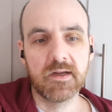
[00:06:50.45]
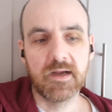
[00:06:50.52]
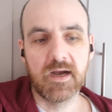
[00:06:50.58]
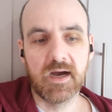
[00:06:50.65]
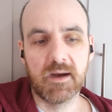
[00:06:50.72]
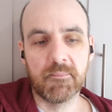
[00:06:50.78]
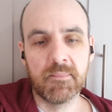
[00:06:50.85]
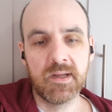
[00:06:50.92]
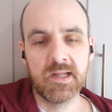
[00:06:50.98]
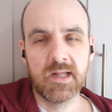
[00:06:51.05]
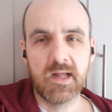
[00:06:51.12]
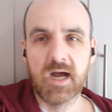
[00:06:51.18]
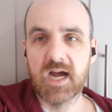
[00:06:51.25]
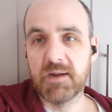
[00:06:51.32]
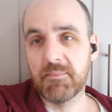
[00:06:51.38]

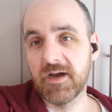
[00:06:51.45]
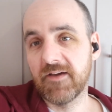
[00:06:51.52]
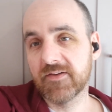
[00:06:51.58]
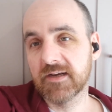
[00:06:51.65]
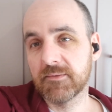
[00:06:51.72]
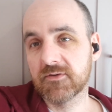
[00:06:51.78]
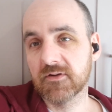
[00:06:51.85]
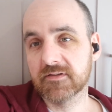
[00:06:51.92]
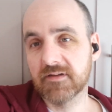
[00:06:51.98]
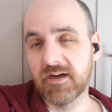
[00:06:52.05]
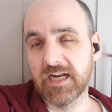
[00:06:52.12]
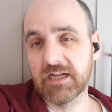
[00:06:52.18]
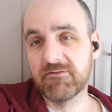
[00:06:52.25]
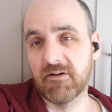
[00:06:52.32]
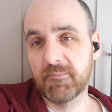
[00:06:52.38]
I might have come across
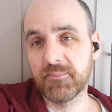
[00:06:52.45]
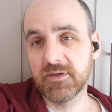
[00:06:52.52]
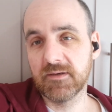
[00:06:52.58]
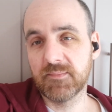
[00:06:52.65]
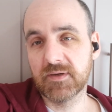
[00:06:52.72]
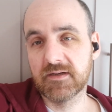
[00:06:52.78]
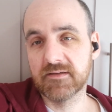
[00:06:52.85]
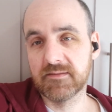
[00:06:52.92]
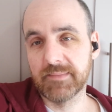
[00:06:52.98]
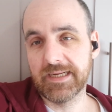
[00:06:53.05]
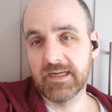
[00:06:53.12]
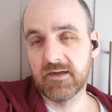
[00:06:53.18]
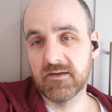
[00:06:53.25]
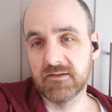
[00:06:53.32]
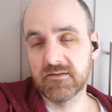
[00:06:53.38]
slightly grumpier because I'm
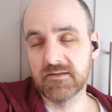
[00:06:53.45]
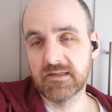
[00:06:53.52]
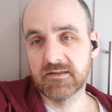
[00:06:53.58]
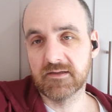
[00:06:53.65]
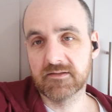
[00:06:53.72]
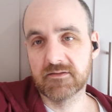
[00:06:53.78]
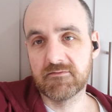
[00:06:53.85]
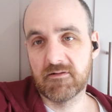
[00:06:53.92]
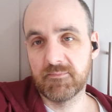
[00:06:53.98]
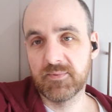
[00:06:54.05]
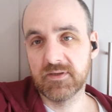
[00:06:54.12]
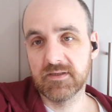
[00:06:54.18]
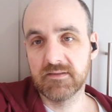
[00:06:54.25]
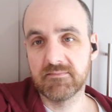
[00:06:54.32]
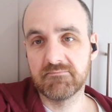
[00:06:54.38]
ill and thus
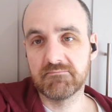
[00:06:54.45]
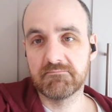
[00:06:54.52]
grumpier,